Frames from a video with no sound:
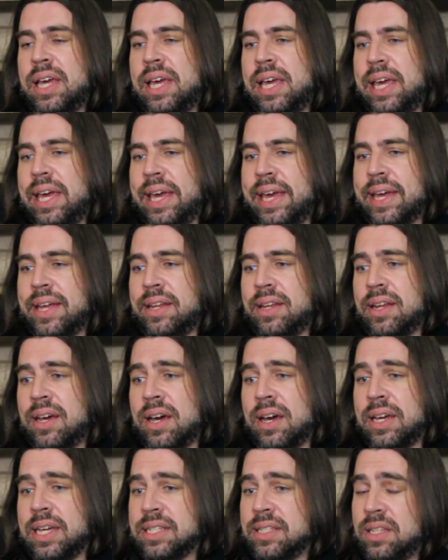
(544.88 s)
and
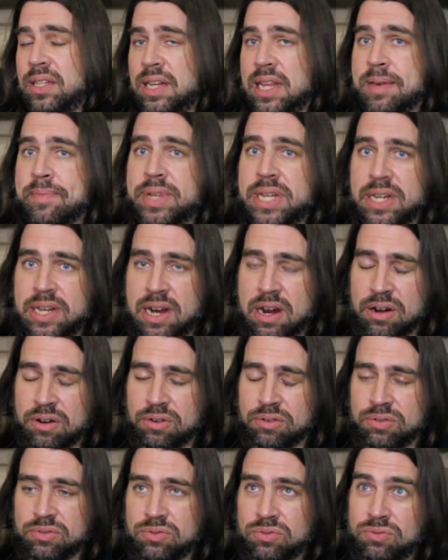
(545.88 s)
it's limited
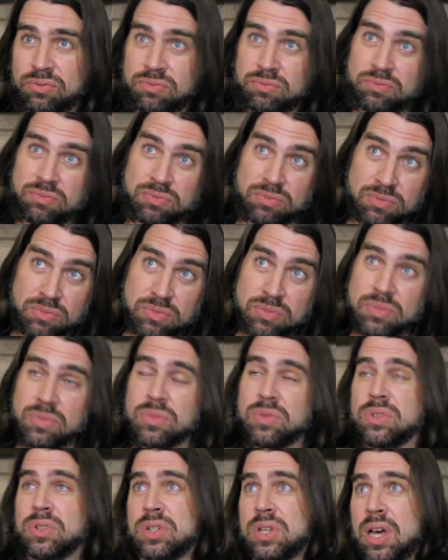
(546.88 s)
our
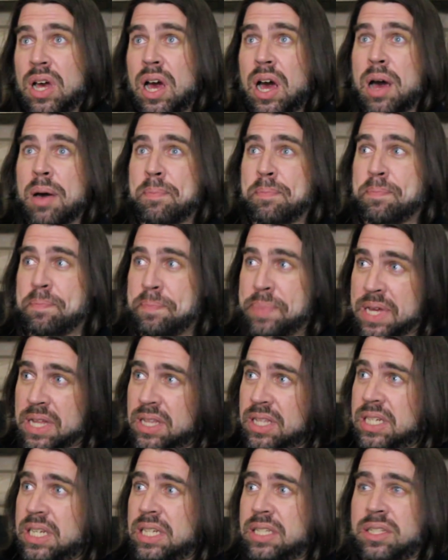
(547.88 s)

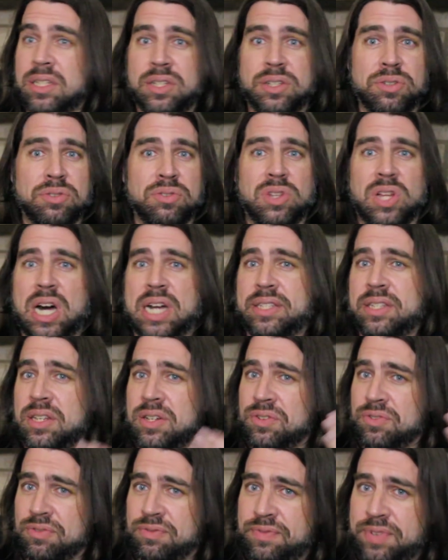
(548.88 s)
ability to do lots of
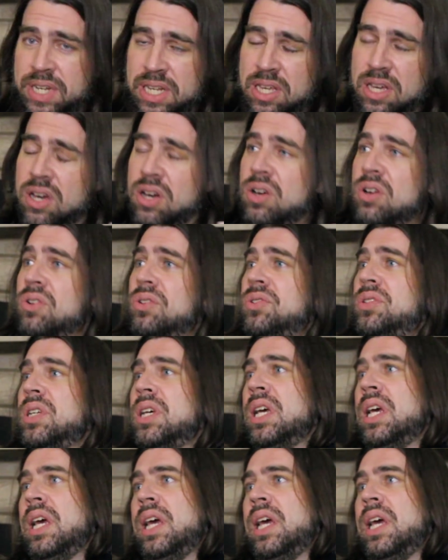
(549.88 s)
new videos